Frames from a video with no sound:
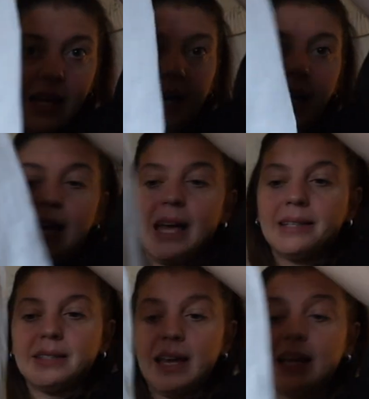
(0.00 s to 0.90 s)

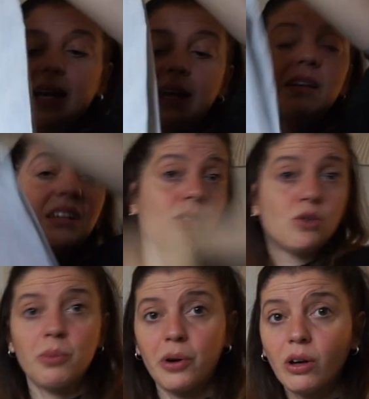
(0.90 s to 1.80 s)
and again it's
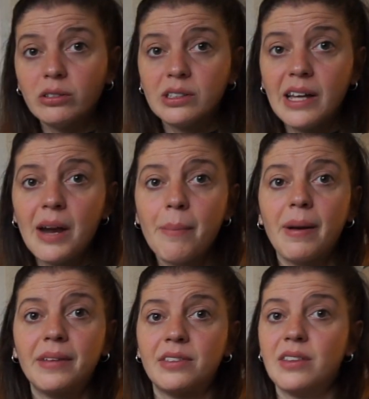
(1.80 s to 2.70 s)
super hot there,
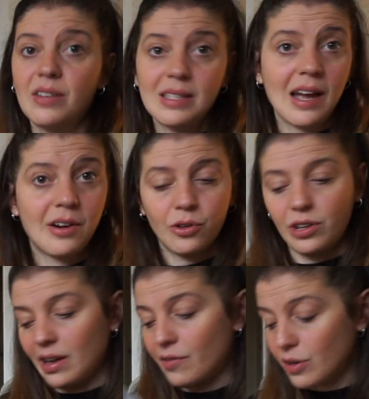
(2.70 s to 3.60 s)
but there is aircon
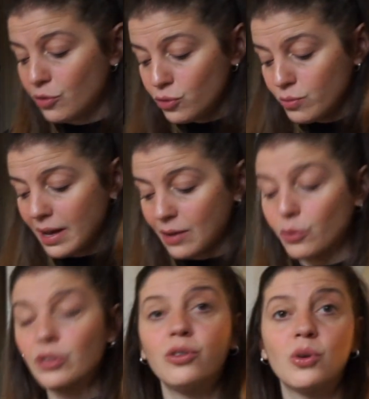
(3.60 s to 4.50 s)
in every room and we
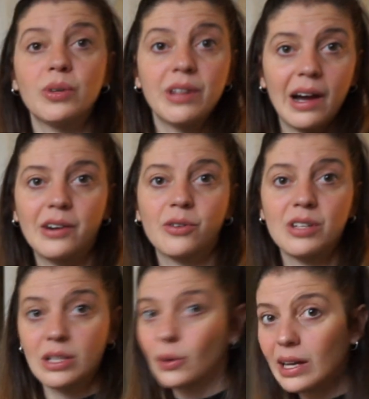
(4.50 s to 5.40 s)
don't know where the aircon
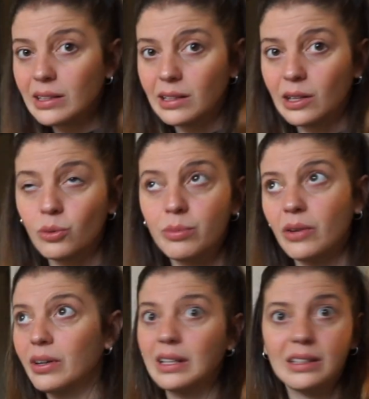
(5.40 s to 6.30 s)
is located. It could be
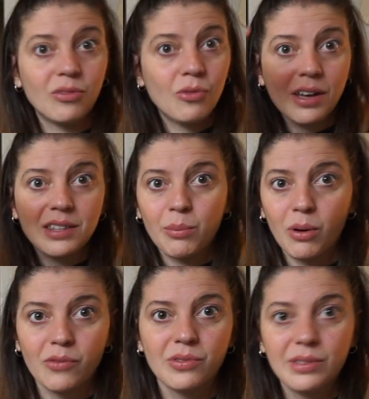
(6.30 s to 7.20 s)
located right
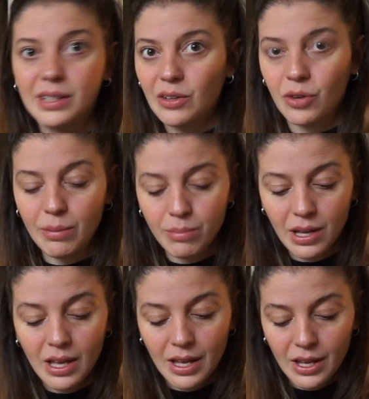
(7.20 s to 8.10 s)
above the crib,
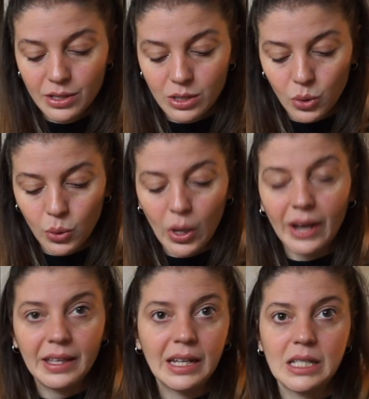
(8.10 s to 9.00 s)
so I
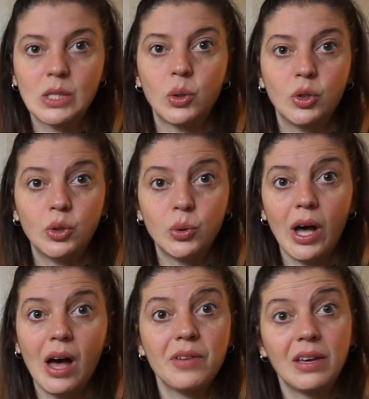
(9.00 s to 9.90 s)
think it's good to
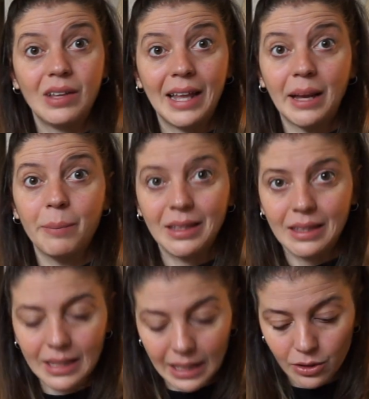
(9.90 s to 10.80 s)
have even like a bit
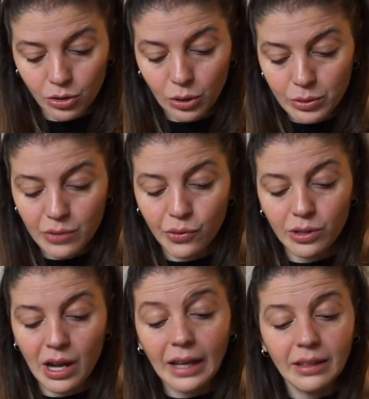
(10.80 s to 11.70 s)
thicker clothes for
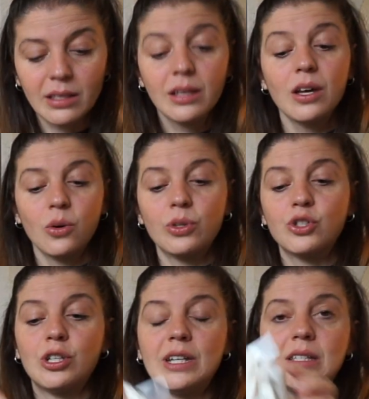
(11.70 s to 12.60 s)
night,
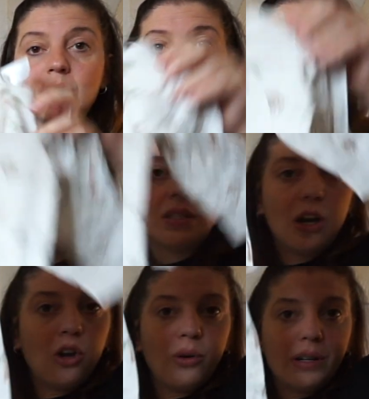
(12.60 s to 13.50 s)
which leads to this
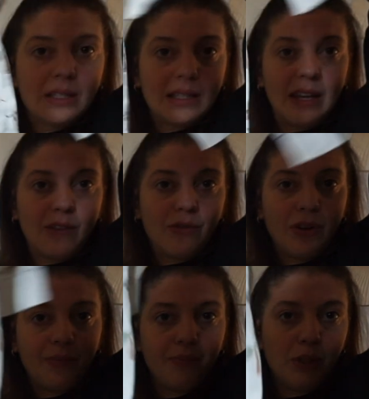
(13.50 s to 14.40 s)
long sleeve
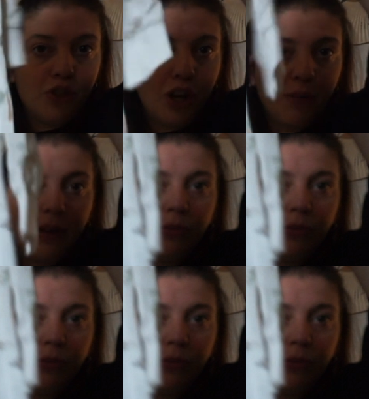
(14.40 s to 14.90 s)
pyjama,